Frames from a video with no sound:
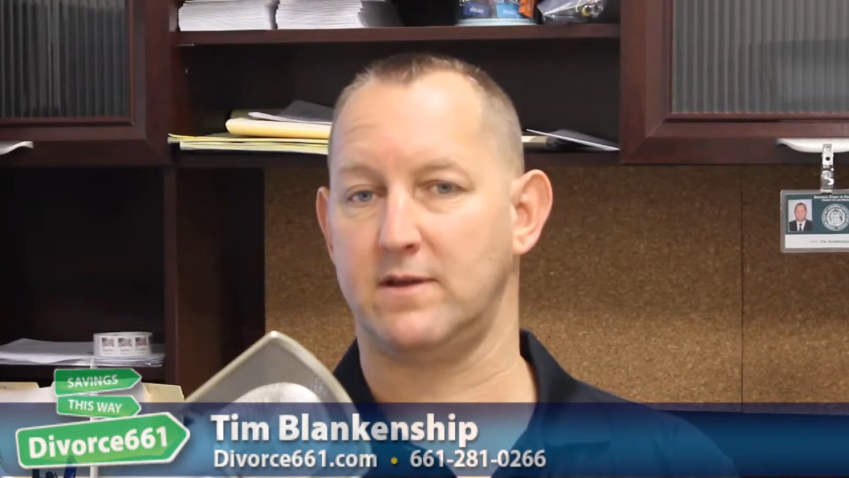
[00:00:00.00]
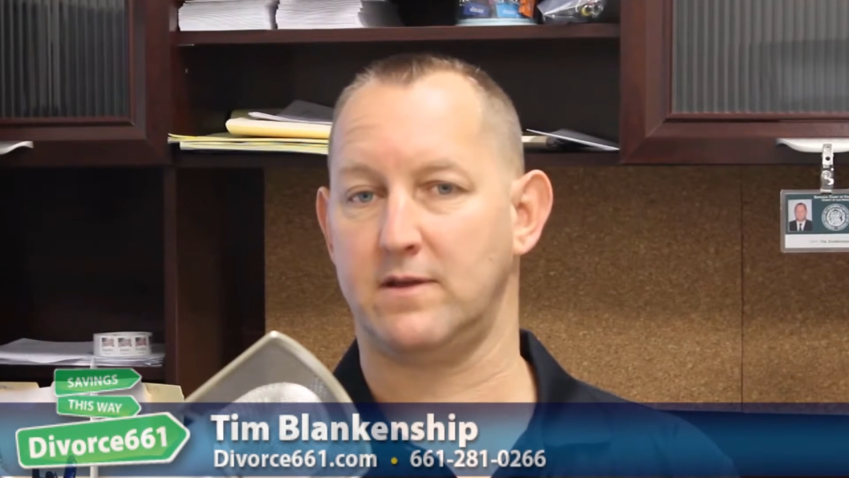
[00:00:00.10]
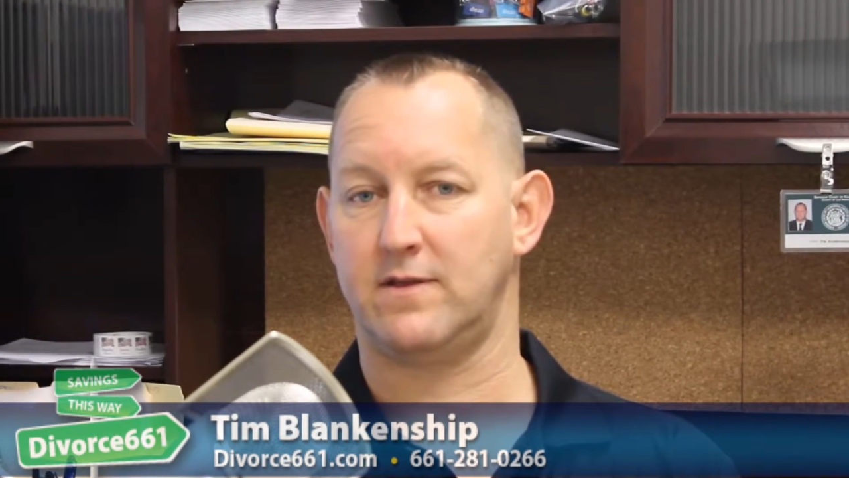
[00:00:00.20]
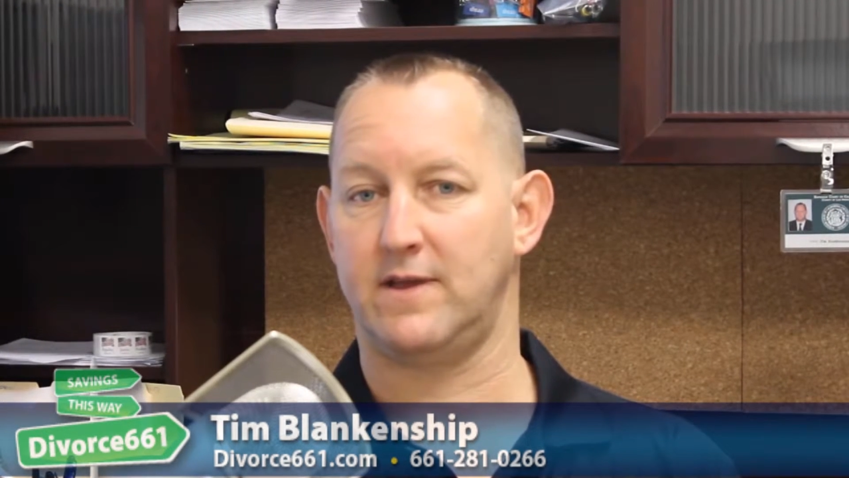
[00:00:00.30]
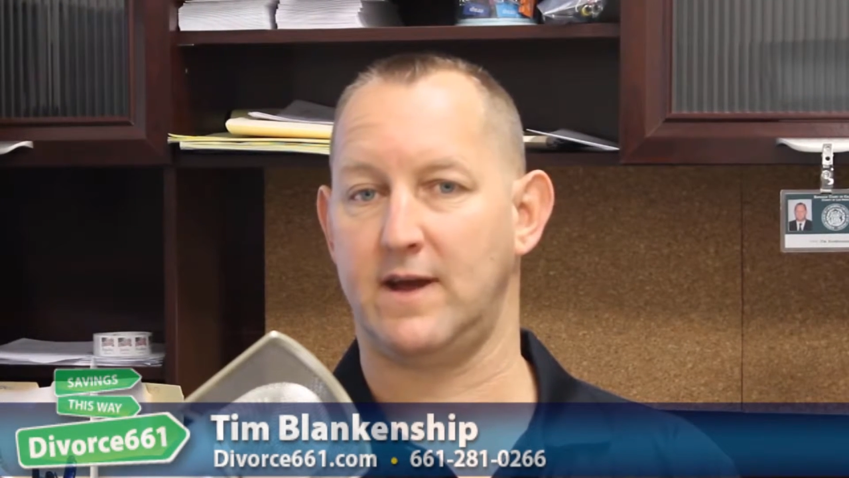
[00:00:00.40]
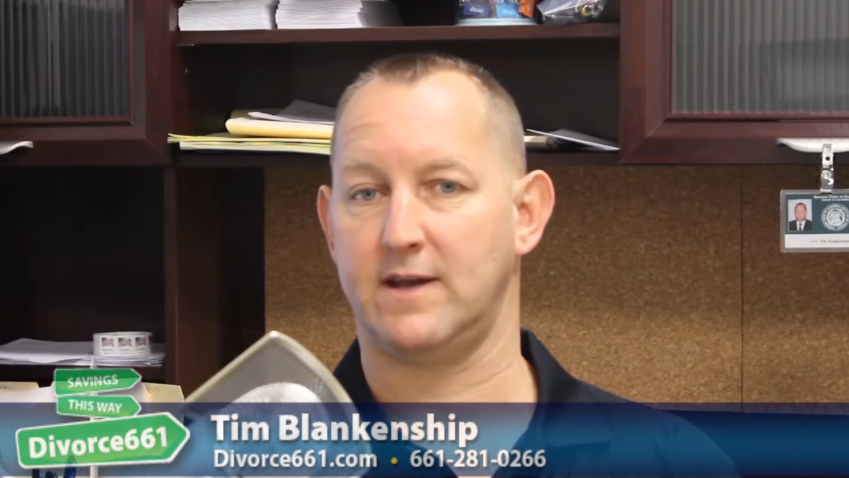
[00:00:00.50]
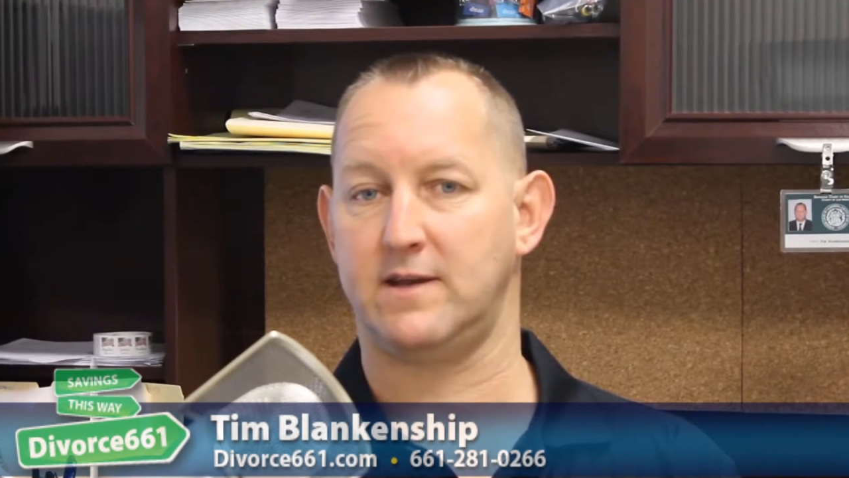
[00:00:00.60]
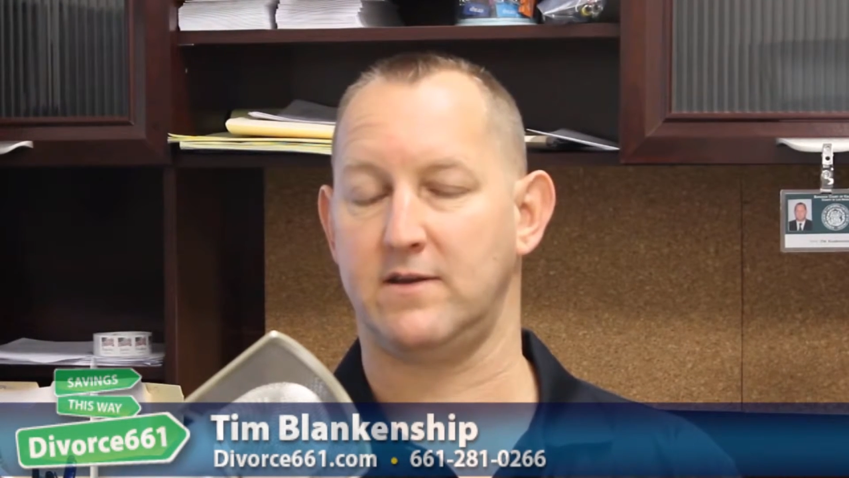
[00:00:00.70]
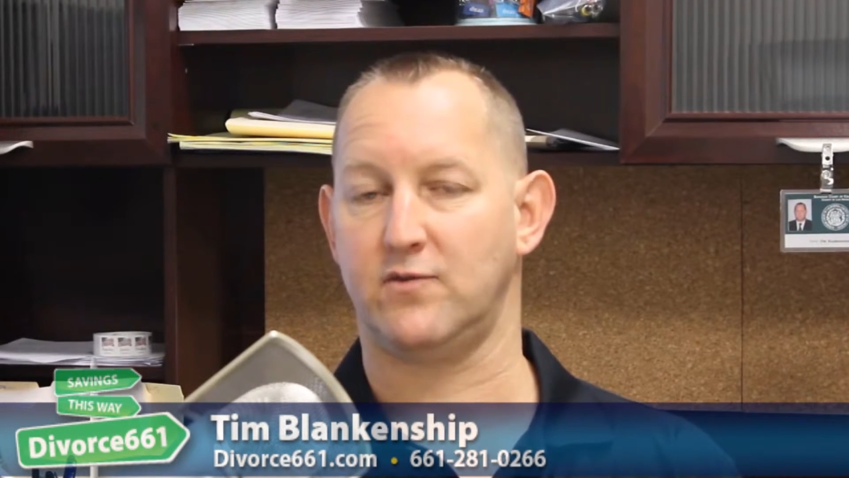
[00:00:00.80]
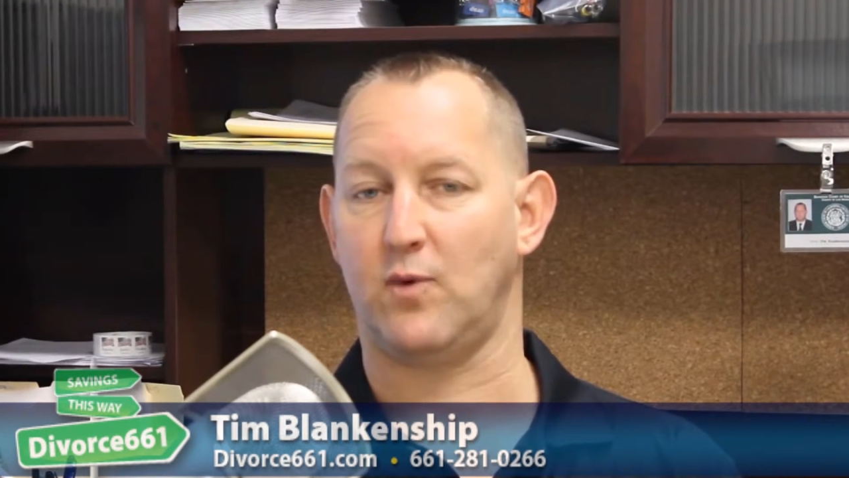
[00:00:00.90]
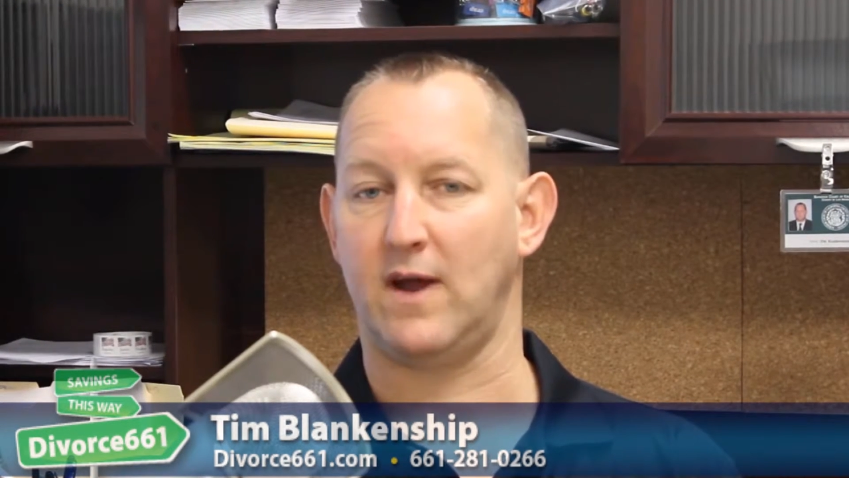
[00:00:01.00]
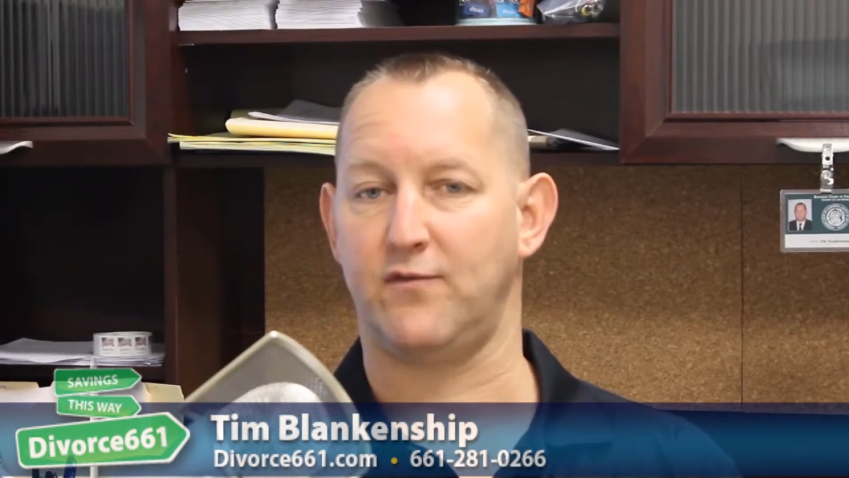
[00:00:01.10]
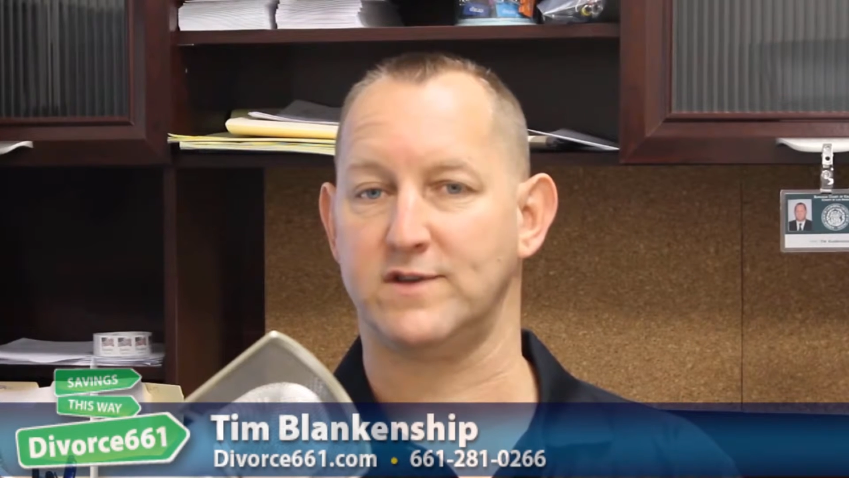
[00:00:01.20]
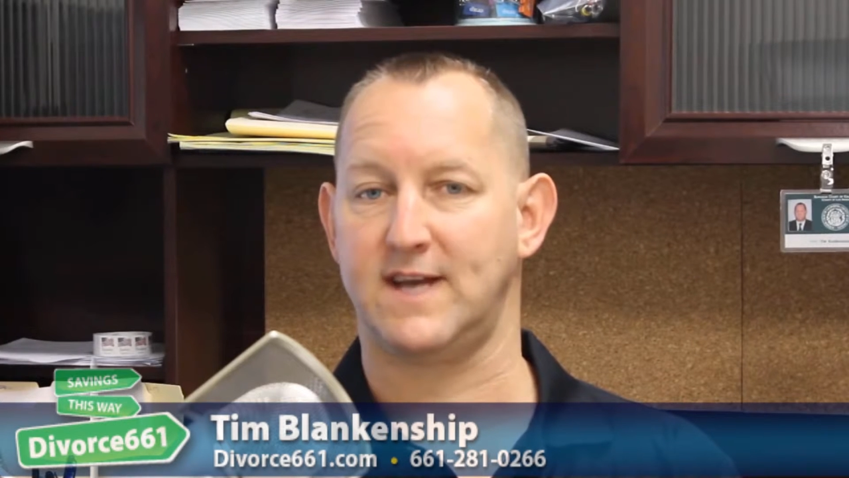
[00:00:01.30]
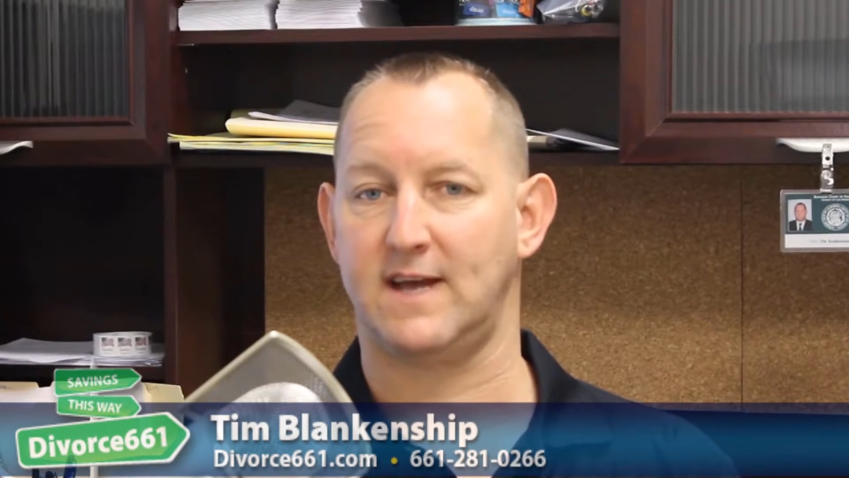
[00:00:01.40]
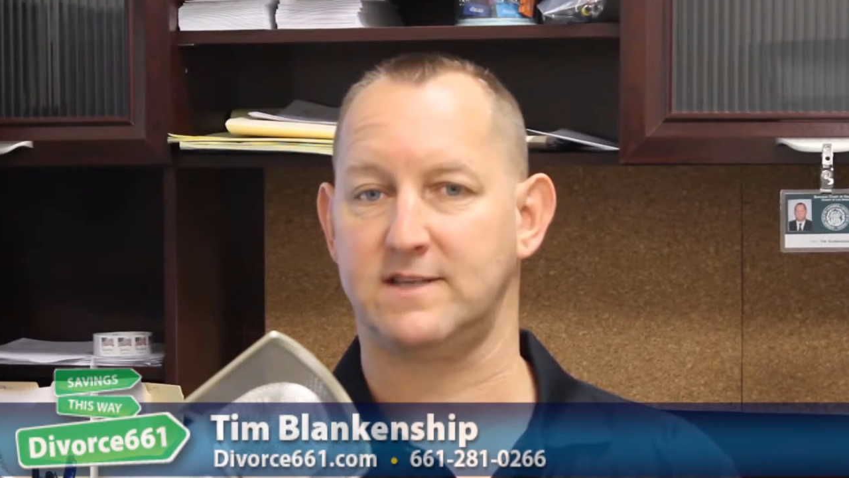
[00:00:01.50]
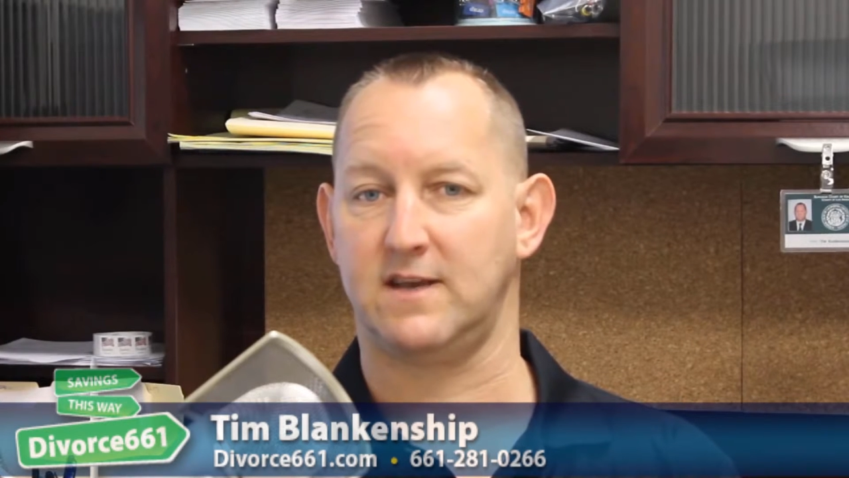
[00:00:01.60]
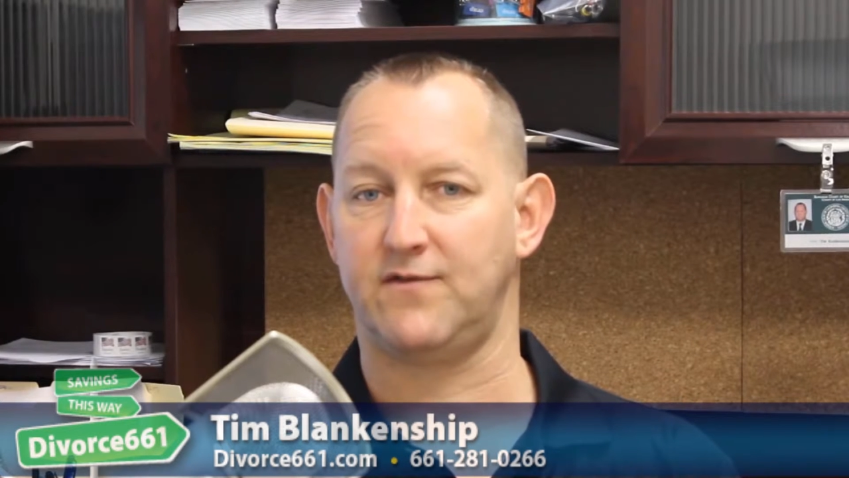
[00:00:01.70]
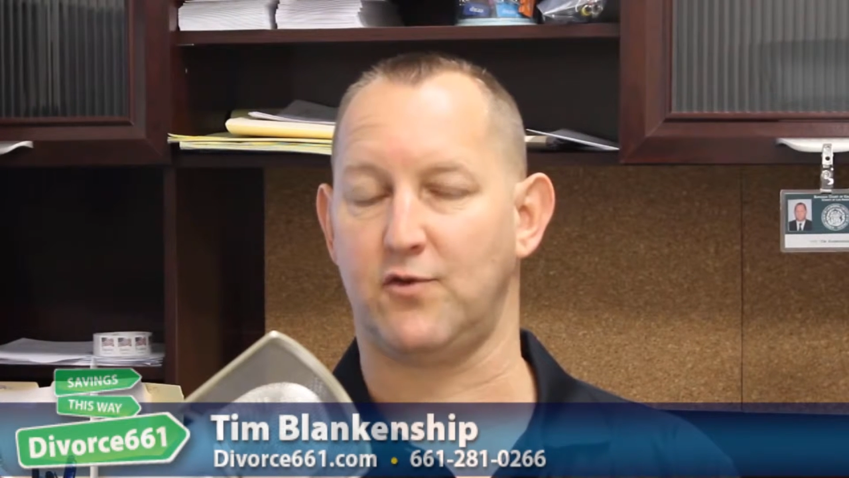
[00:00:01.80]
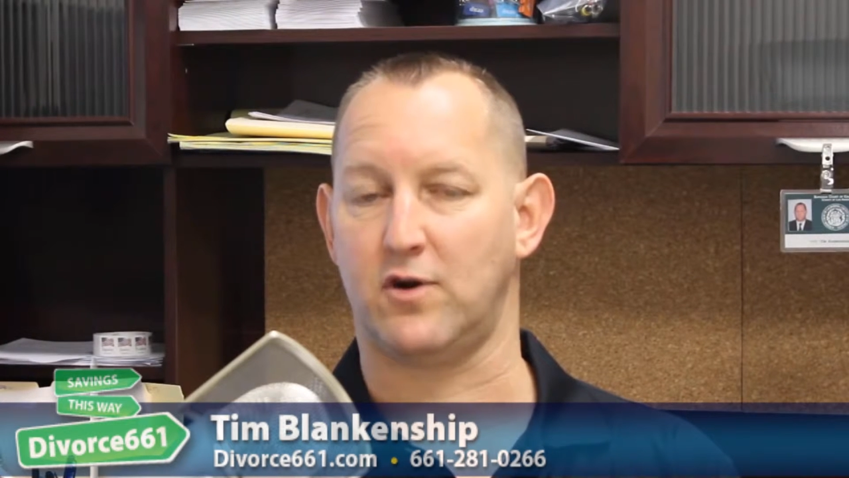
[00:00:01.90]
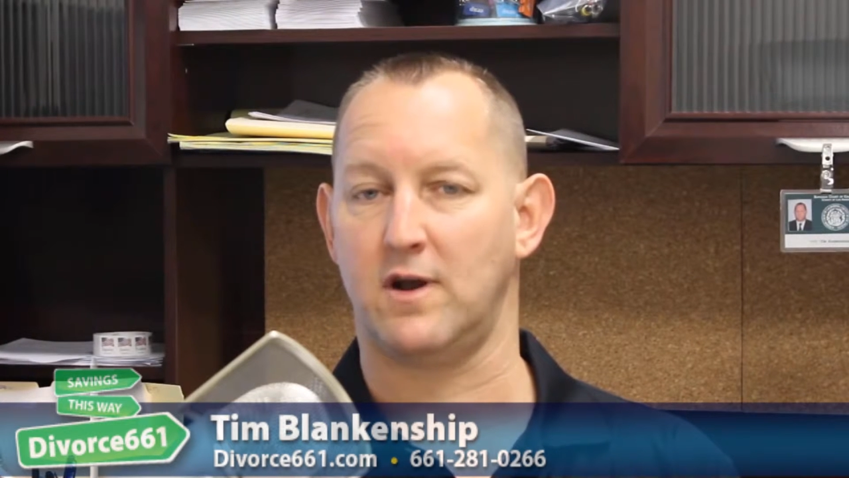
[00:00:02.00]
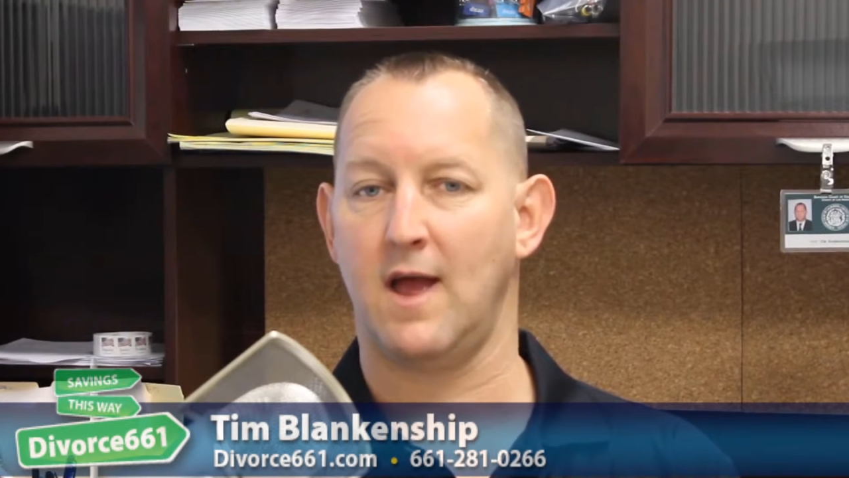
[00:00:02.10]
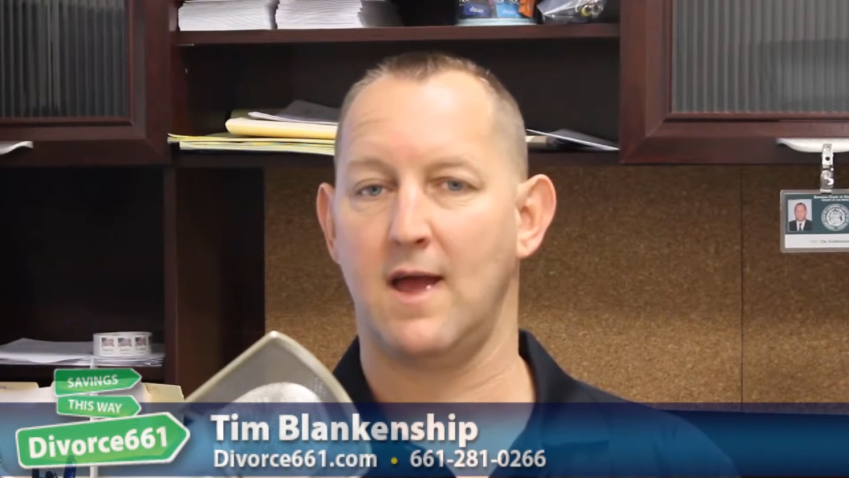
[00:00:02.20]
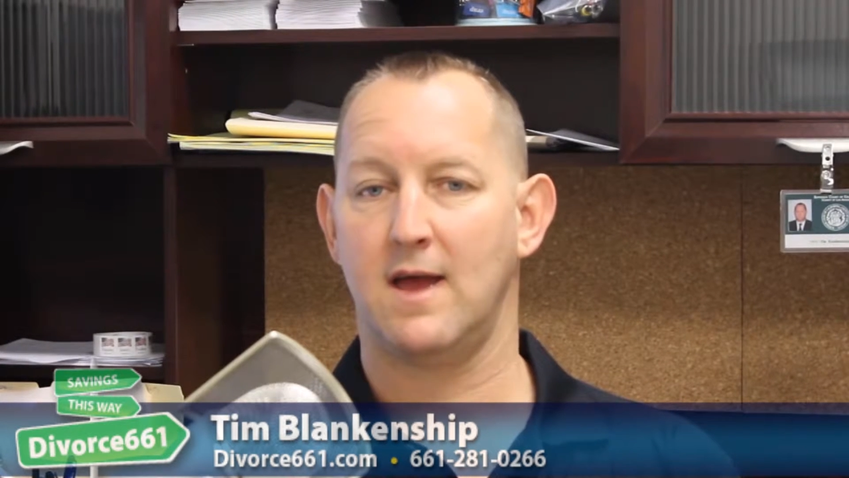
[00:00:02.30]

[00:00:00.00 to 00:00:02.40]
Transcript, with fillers: that his wife was asking for.